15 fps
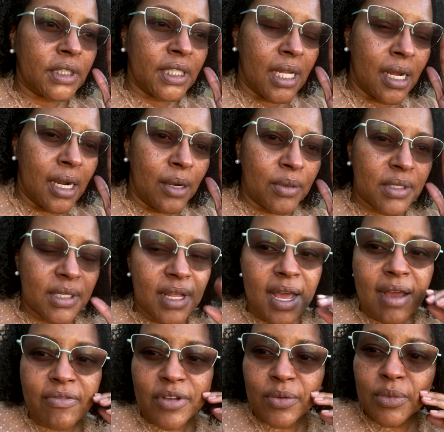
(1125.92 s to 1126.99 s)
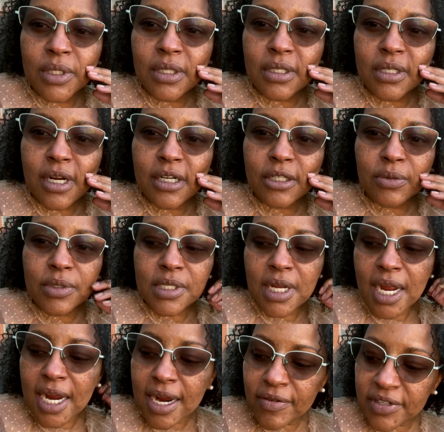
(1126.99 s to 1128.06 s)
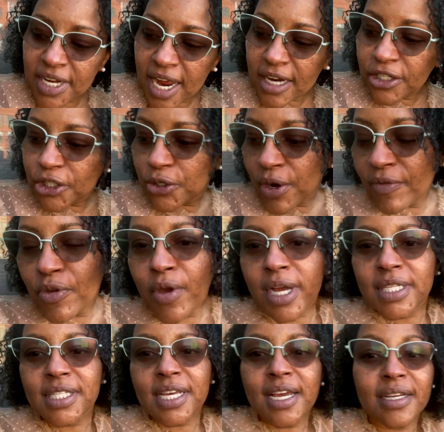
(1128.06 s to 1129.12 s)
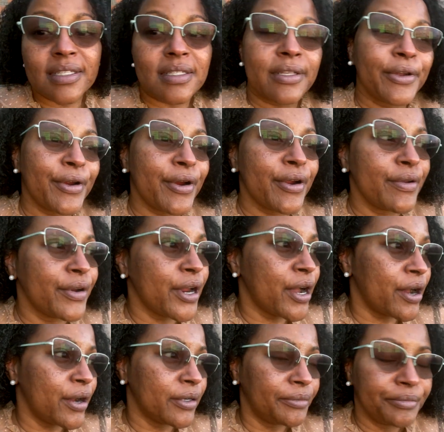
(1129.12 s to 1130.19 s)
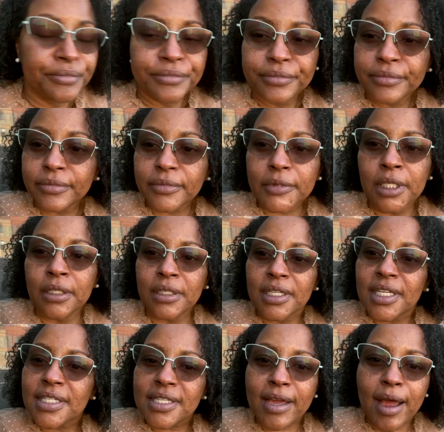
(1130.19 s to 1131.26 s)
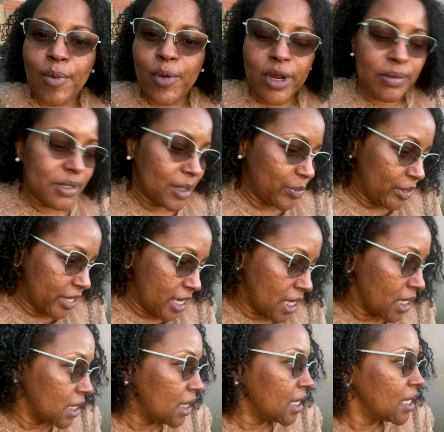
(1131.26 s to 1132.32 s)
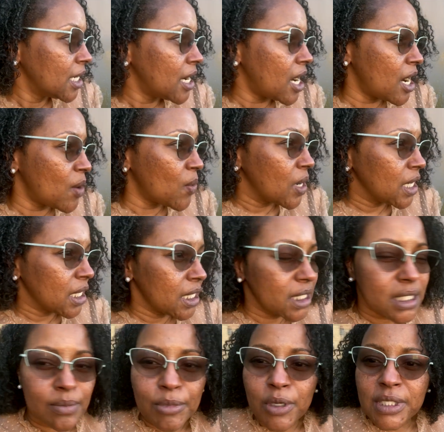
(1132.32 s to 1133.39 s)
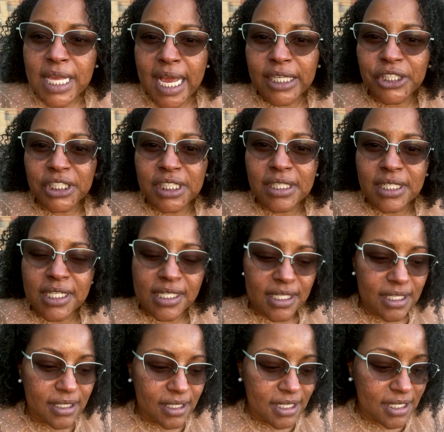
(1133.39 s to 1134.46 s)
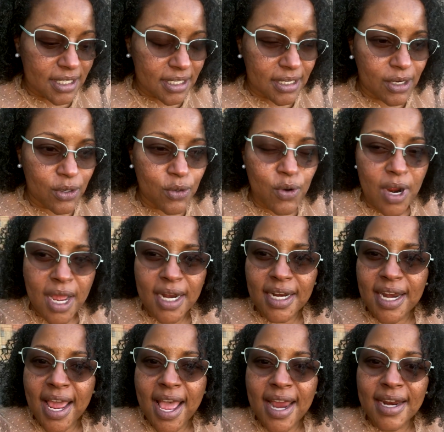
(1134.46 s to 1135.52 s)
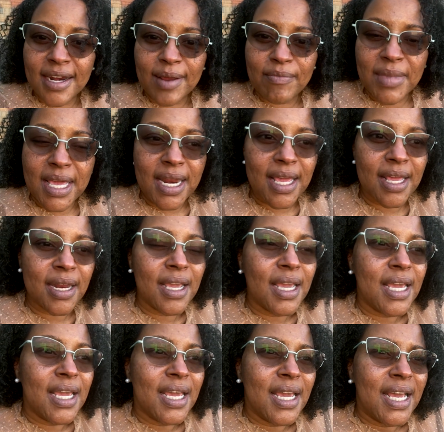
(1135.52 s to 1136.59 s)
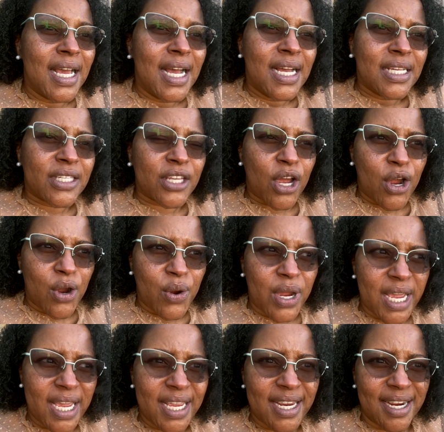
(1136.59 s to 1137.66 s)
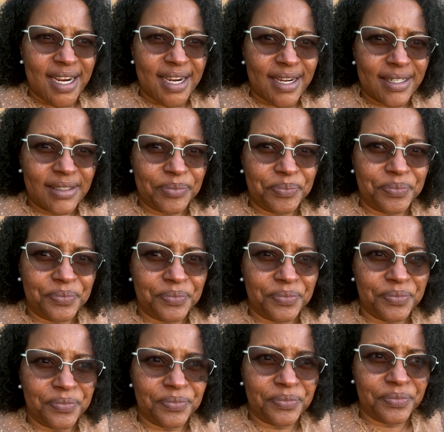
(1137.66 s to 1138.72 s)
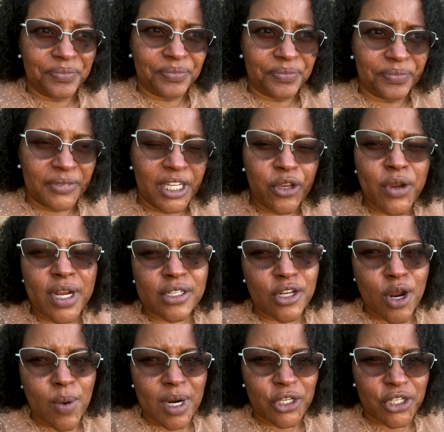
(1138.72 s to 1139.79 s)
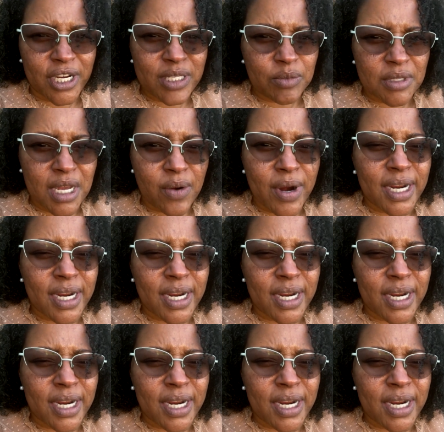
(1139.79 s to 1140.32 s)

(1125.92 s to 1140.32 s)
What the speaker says: I was laughing when the doctor was like, I have to ask you, have you had sex? Girl, no. It's cobwebs up in there. Aunt Wanda is the most action this hoo-ha didn't had in a minute. So, yeah. And you guys know why she asked me that, right?